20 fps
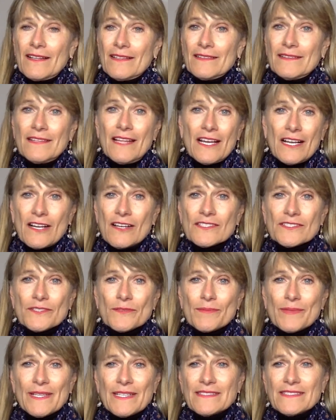Luck
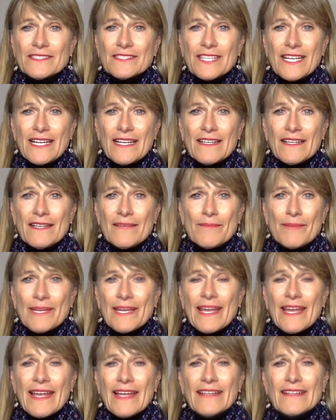also plays a big
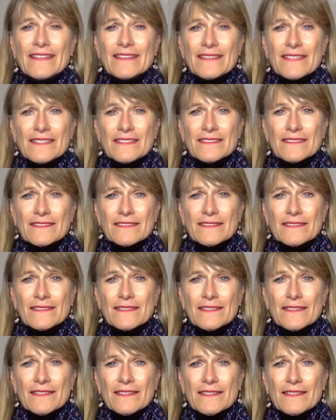hand in this.
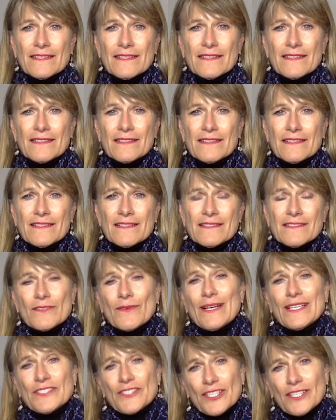So
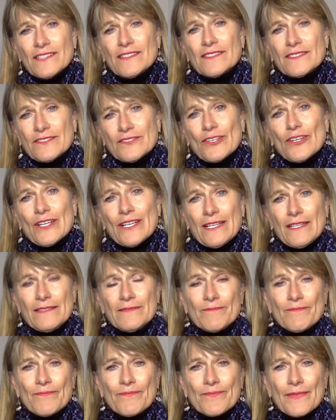I just started.
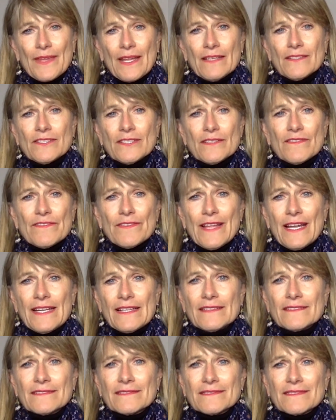I took a flight
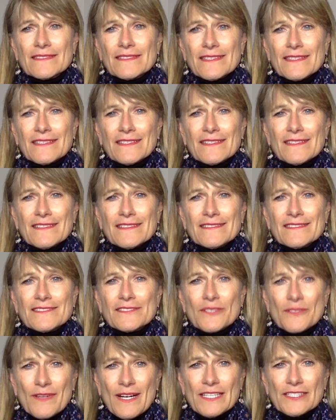to
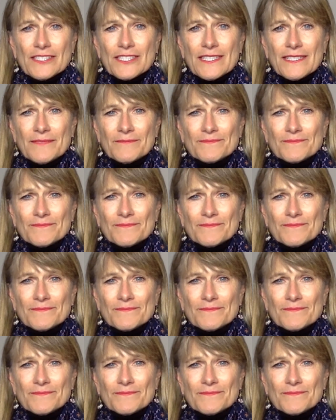Karachi.